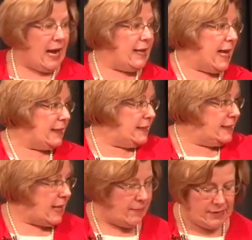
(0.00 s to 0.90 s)
and that's the
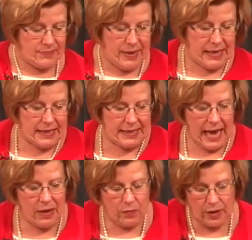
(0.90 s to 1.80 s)
same as making
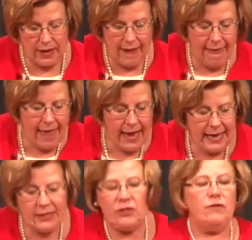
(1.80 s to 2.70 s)
that one,
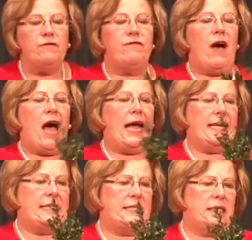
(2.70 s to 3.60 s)
is you
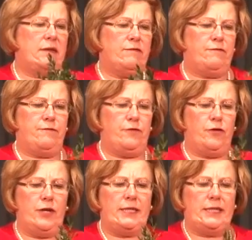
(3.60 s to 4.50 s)
find
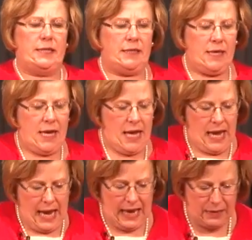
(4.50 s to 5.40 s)
first
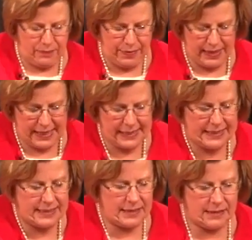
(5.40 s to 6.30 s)
a
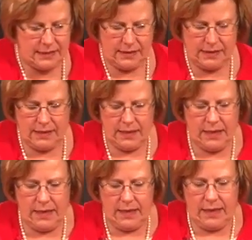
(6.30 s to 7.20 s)
piece
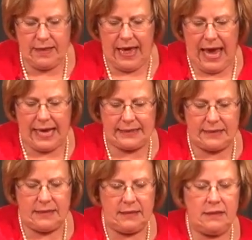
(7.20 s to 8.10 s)
that
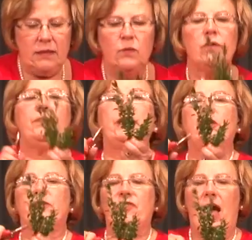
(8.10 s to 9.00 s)
will be
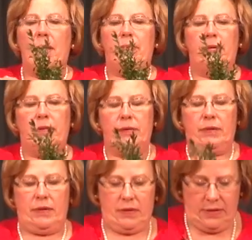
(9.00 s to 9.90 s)
your top.
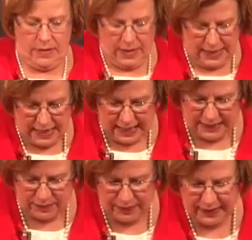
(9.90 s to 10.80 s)
A
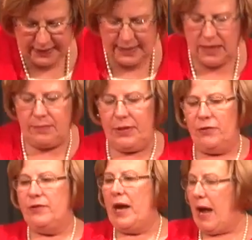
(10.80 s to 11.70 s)
nice piece that will be
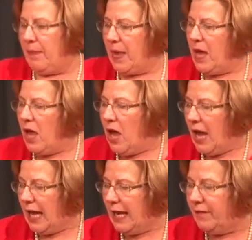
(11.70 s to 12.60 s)
your top.
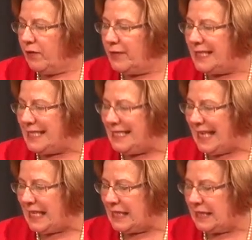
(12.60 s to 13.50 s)
If you
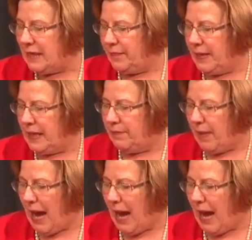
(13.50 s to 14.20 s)
stick something in